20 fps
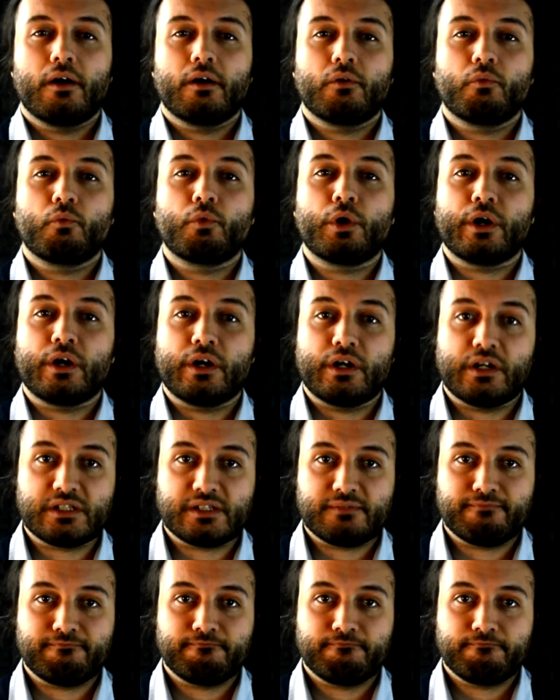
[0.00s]
word.
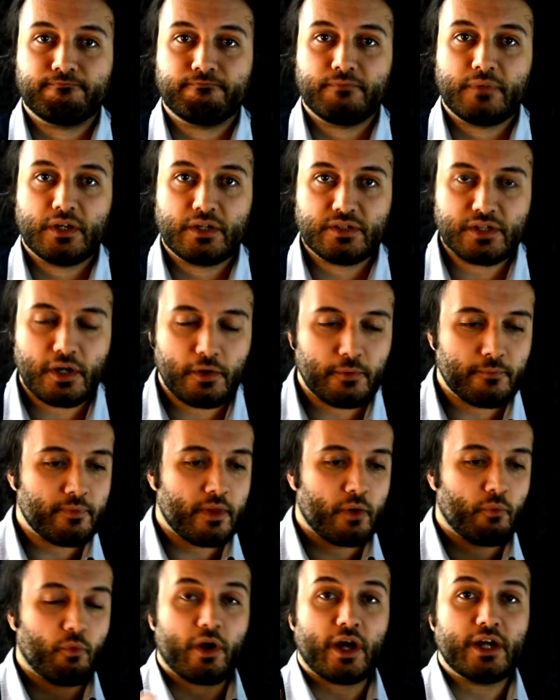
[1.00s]
So,
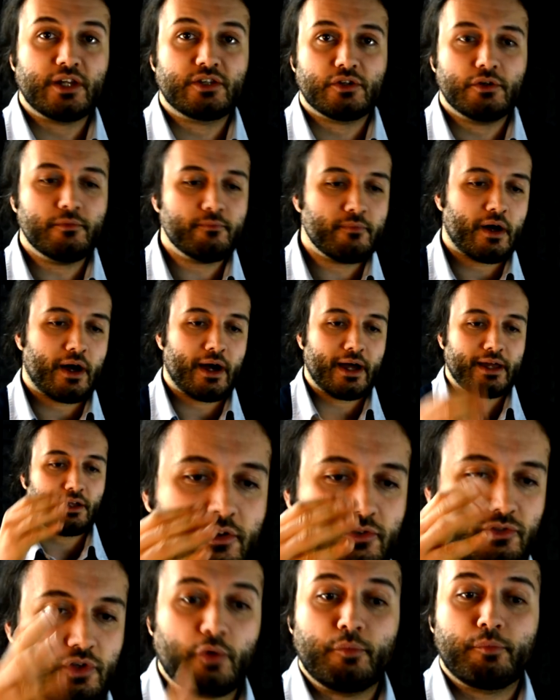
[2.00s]
what I do,
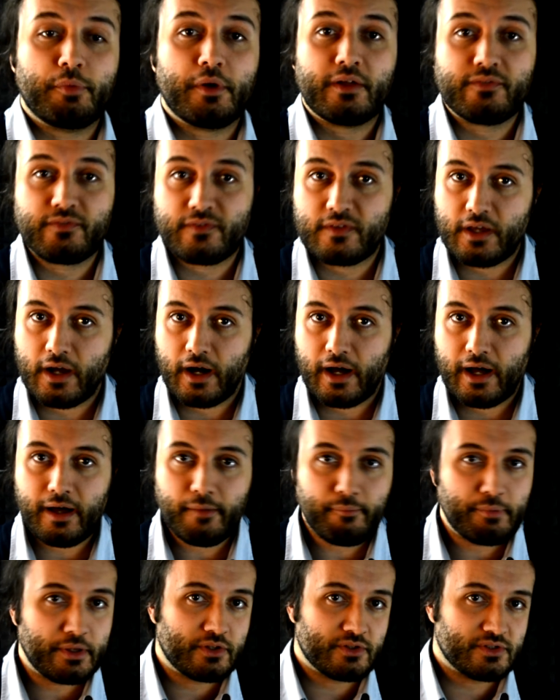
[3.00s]
I don't pronounce the R
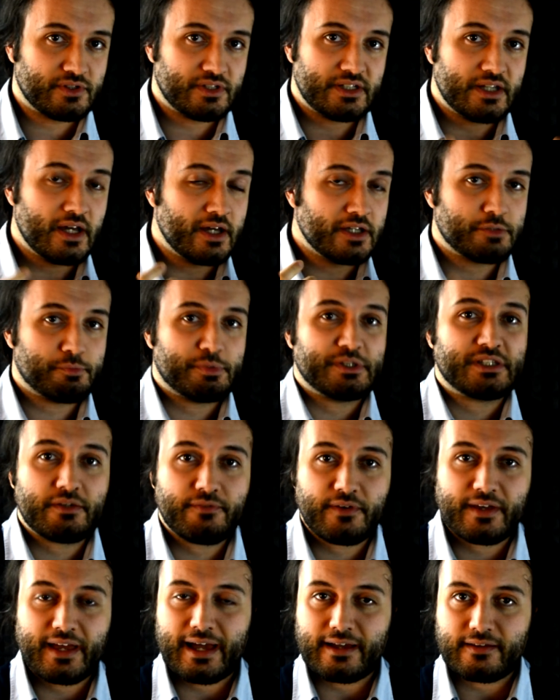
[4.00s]
because the
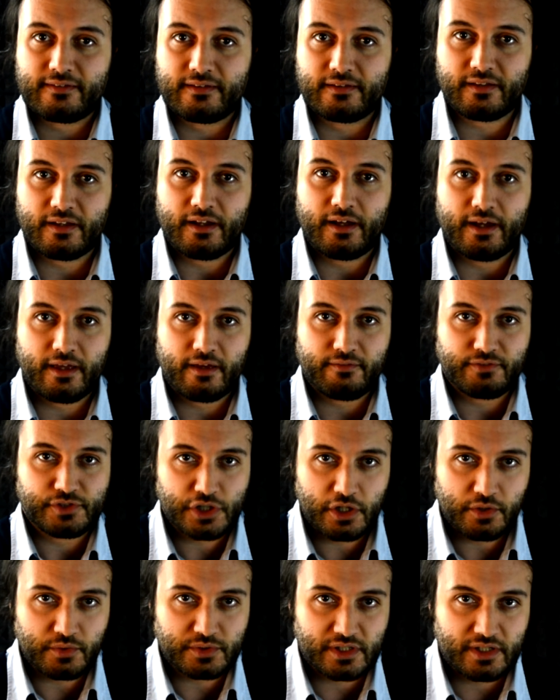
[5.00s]
specific accent that I have
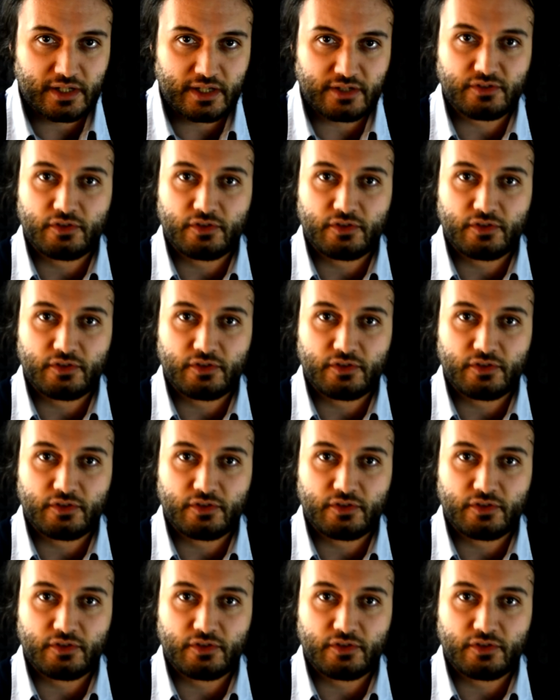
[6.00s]
chosen is